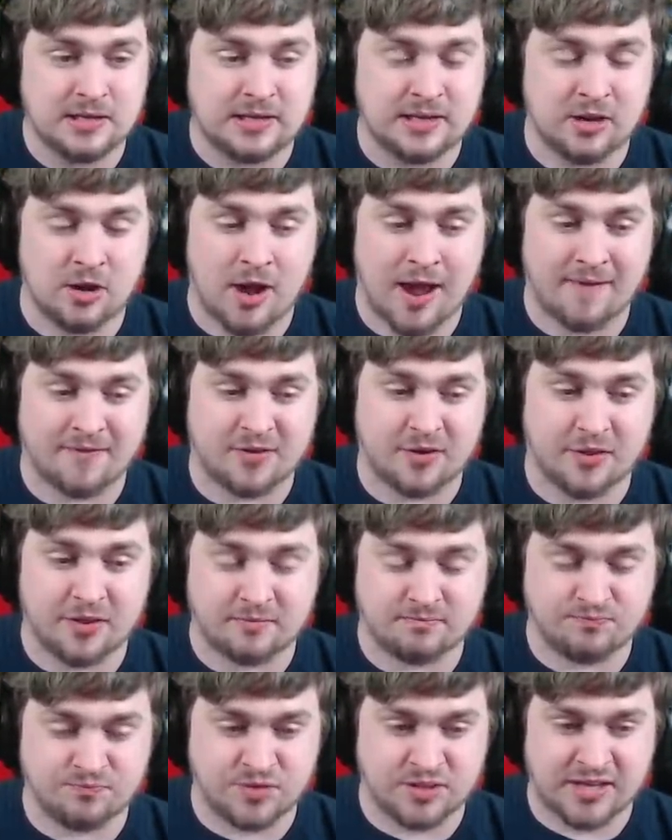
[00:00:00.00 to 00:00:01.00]
you know, after the
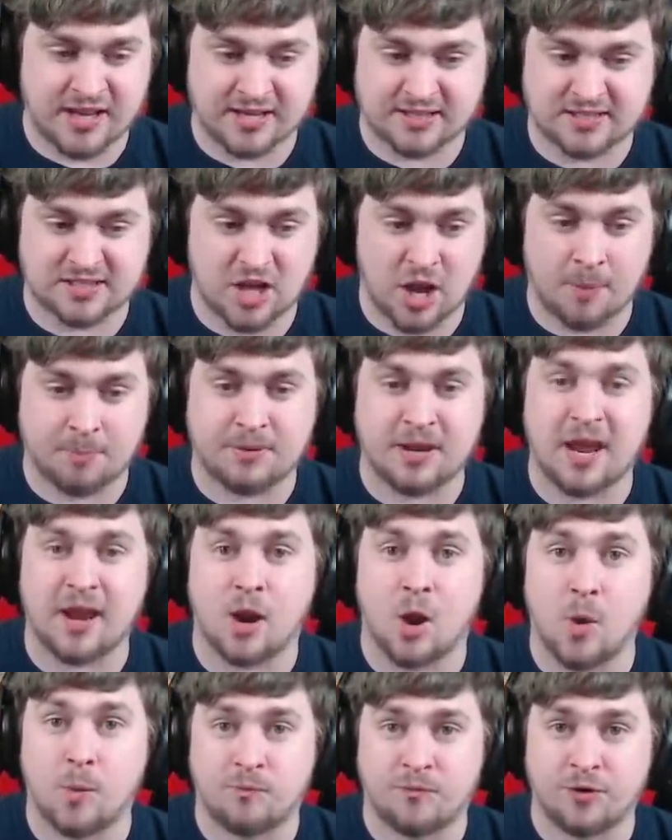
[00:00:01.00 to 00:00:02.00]
next update,
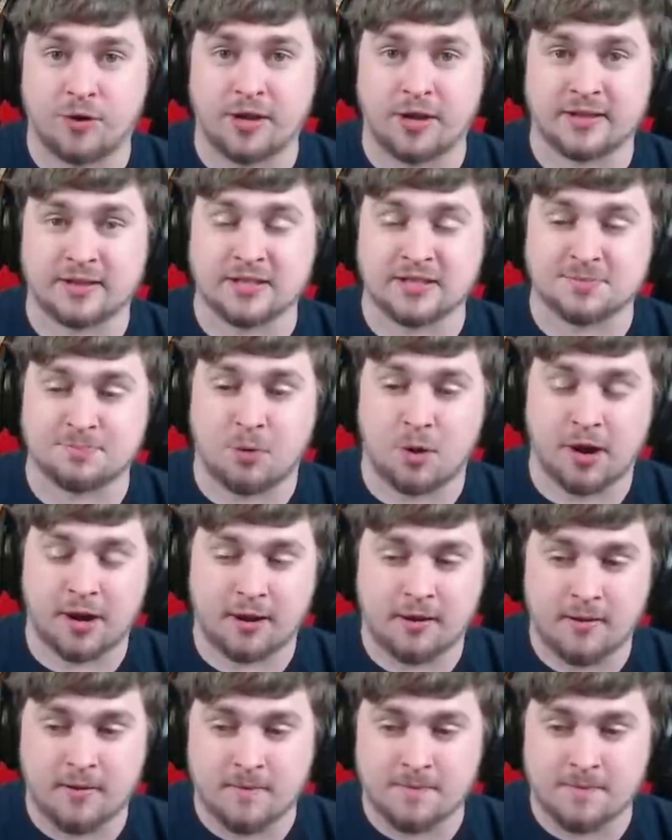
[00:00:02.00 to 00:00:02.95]
hopefully at this point,